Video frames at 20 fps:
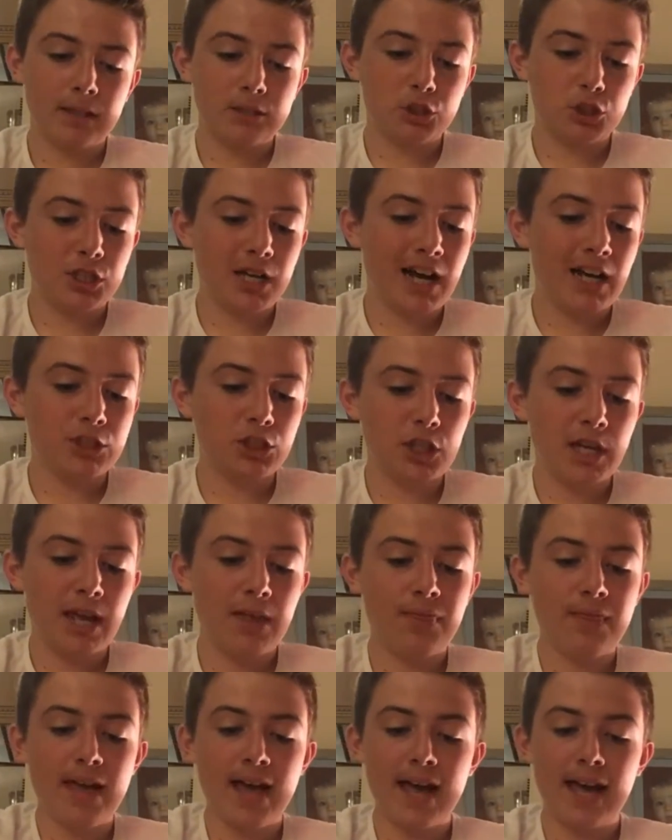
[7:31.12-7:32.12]
in there and it will
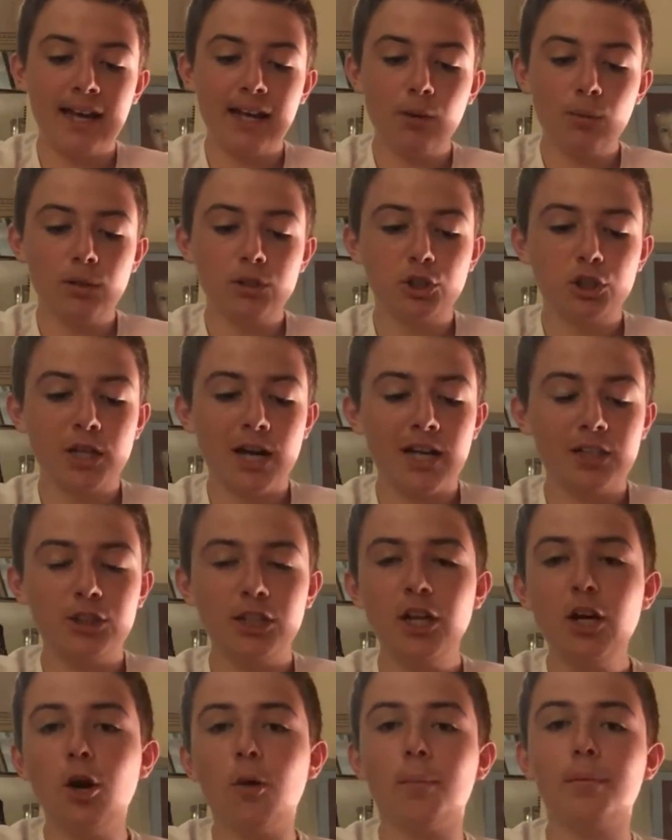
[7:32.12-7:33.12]
charge it up. So
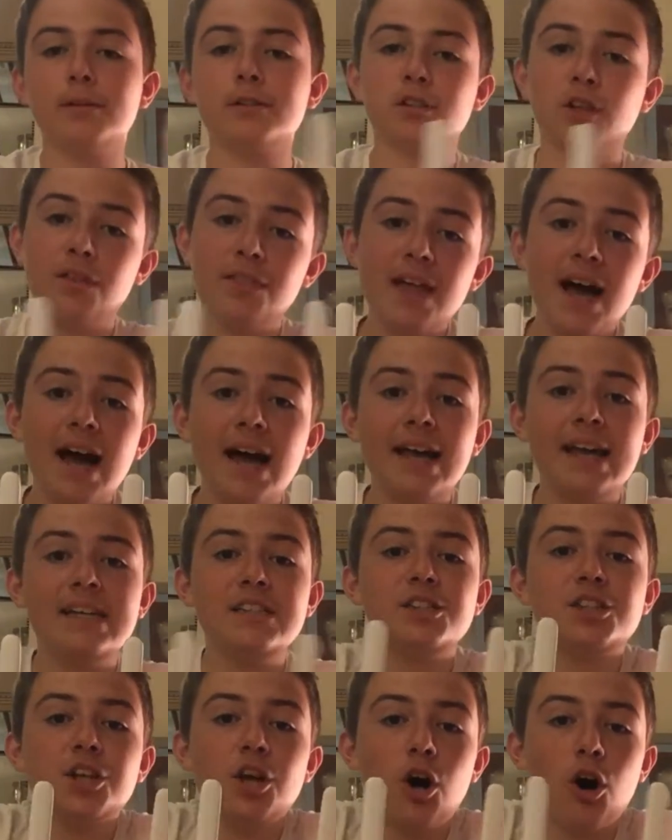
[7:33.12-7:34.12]
that is your
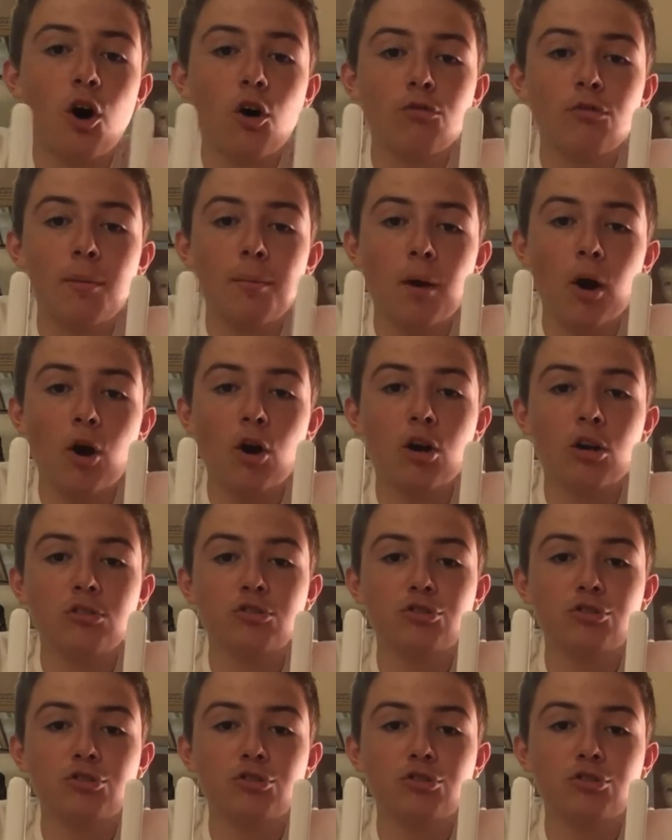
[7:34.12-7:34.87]
remote controller.